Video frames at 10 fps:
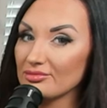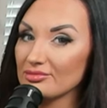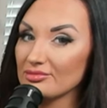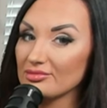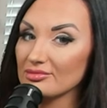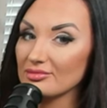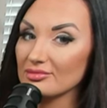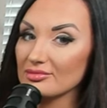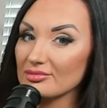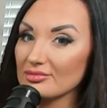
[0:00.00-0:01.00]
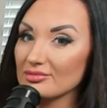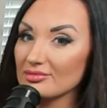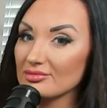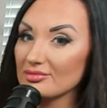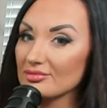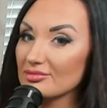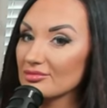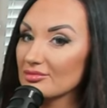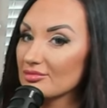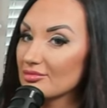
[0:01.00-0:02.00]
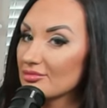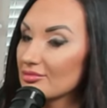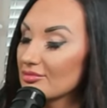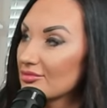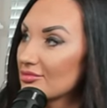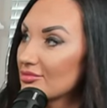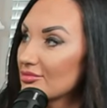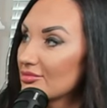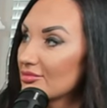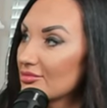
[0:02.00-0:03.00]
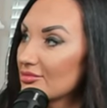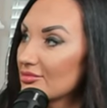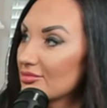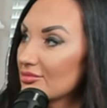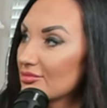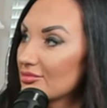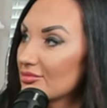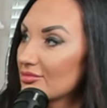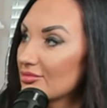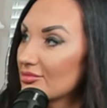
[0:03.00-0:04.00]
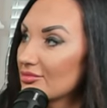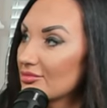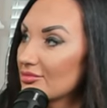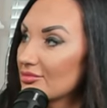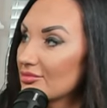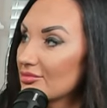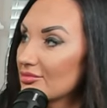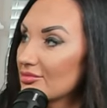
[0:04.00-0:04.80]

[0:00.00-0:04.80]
[no speech]